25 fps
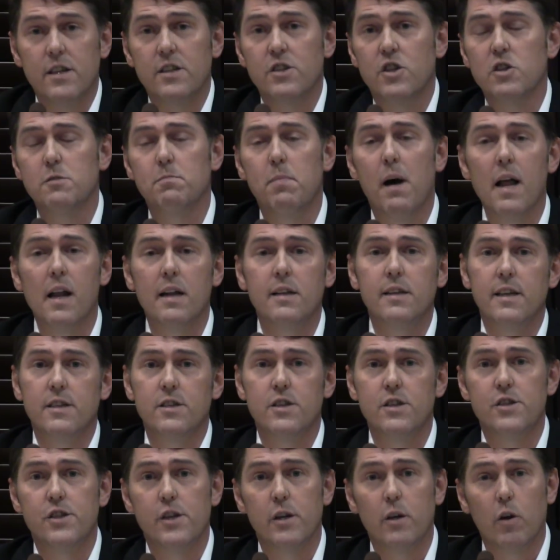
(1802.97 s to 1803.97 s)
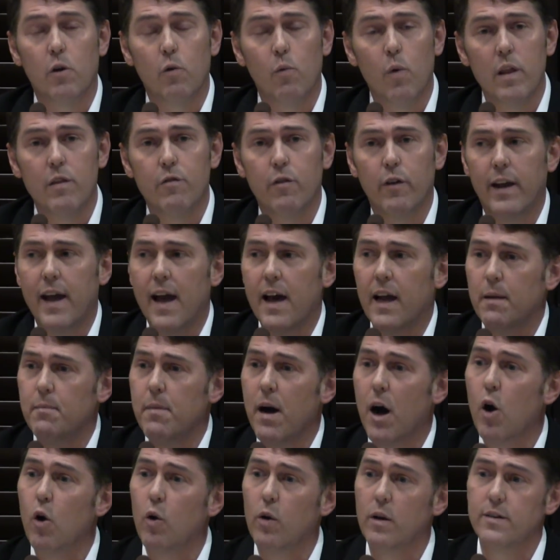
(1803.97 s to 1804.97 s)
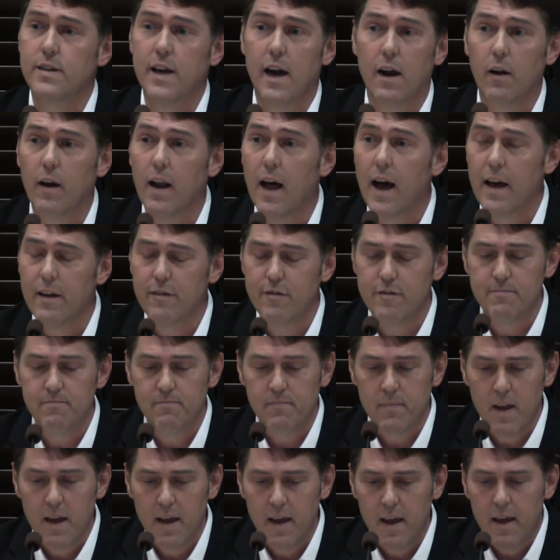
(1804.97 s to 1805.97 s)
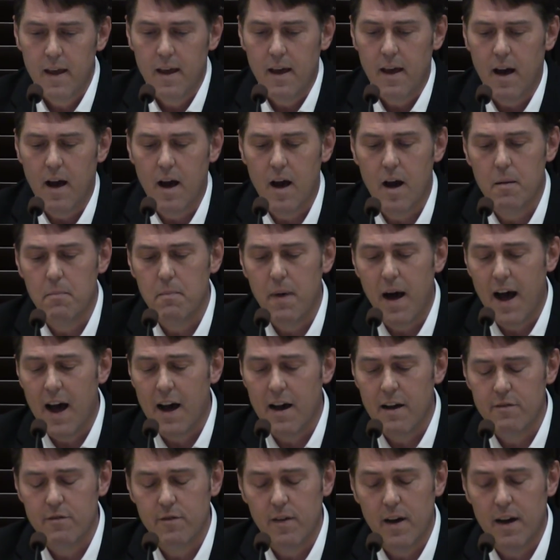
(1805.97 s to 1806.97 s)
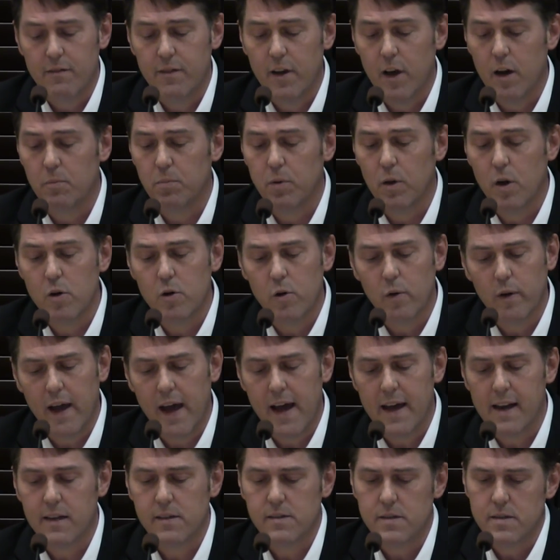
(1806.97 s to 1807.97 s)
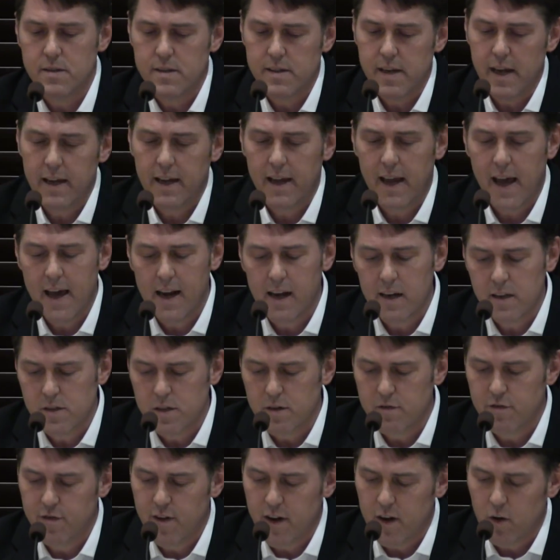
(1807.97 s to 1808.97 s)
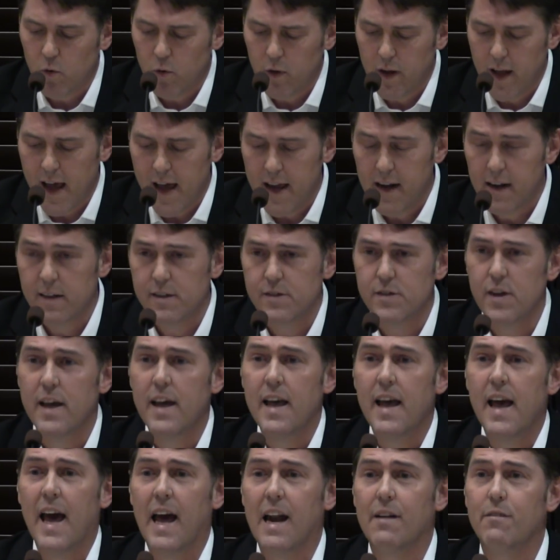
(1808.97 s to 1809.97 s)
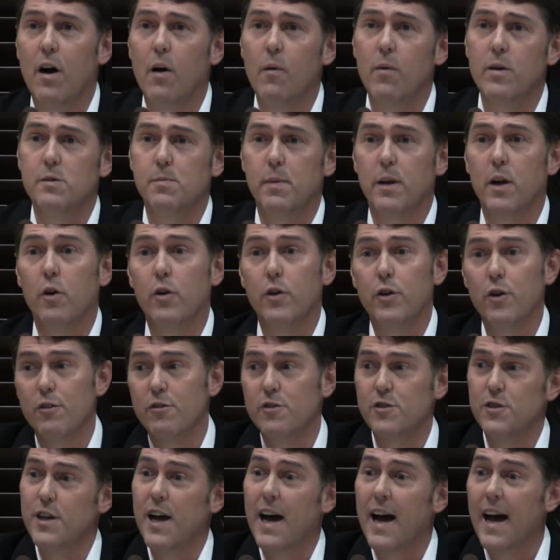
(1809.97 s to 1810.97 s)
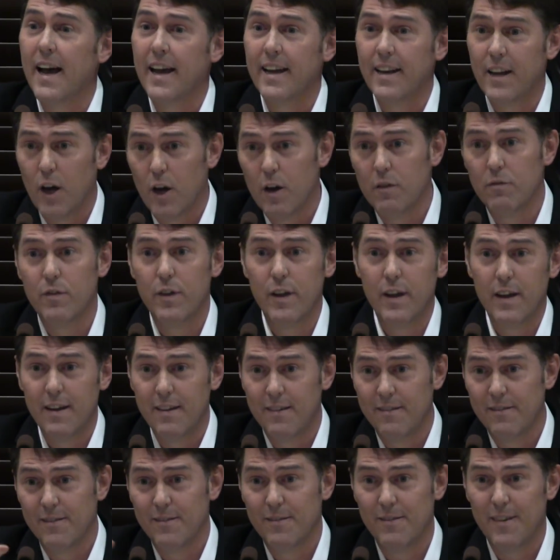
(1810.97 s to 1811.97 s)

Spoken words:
and just politics in general in Rutherford County my whole entire life. I've helped local candidates and state candidates and federal candidates, and I've always been on your side of the